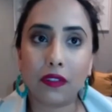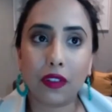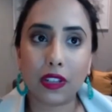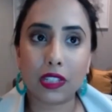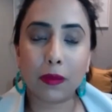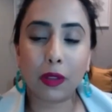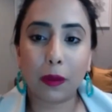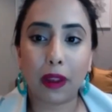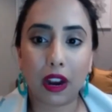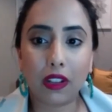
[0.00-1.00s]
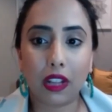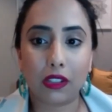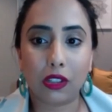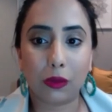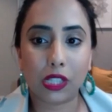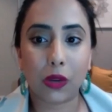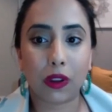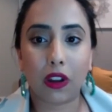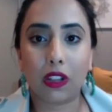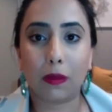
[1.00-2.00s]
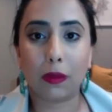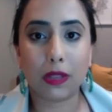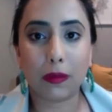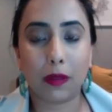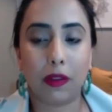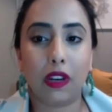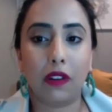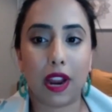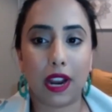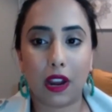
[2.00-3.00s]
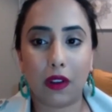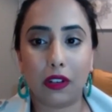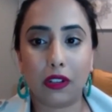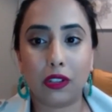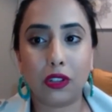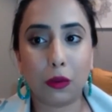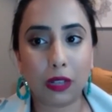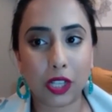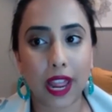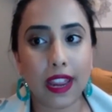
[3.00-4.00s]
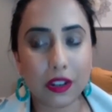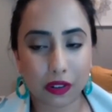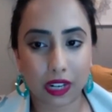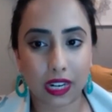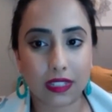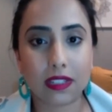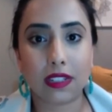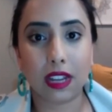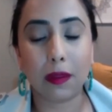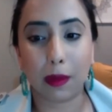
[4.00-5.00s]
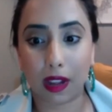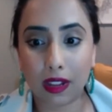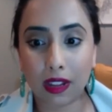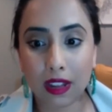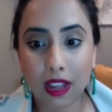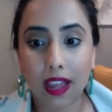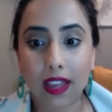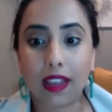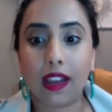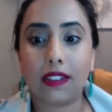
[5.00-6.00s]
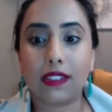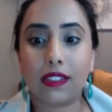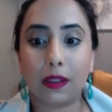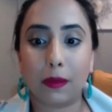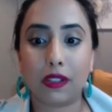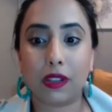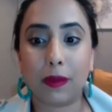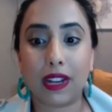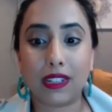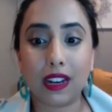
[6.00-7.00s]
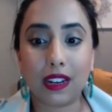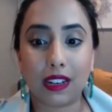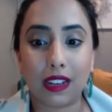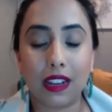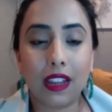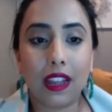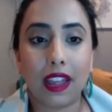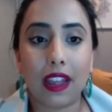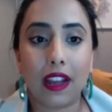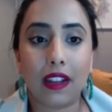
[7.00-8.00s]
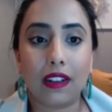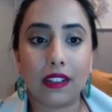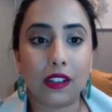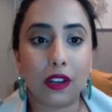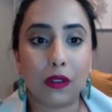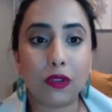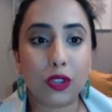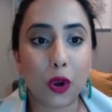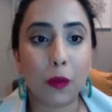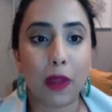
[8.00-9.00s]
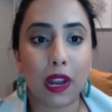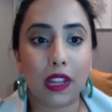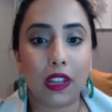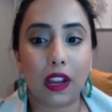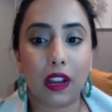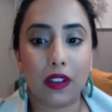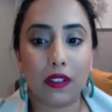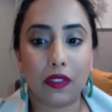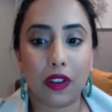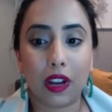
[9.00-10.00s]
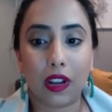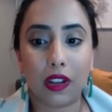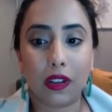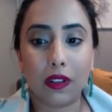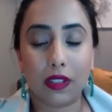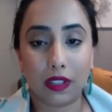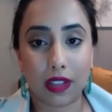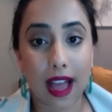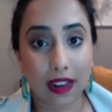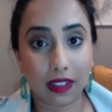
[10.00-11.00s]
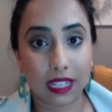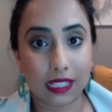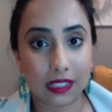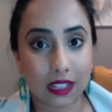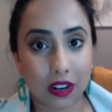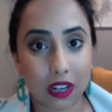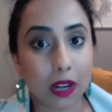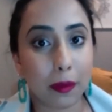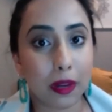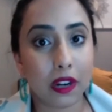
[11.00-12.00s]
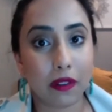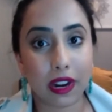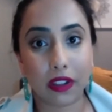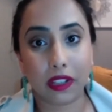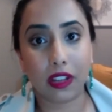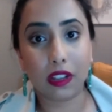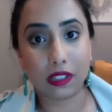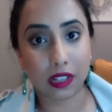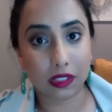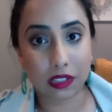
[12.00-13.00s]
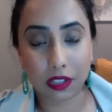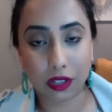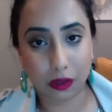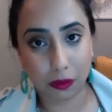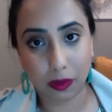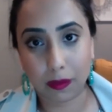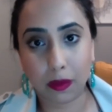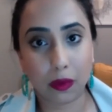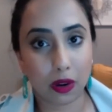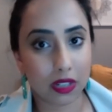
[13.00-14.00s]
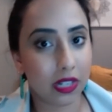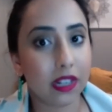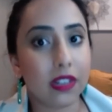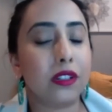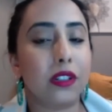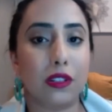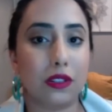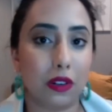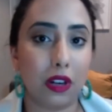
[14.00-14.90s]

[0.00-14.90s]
a similar parallel to what's going on in the Muslim community right now. There's so much hatred and stigma against the Muslim identity. And, you know, so many of uh, the adolescents in our community right now, the young adults, you know, people who are teenagers or,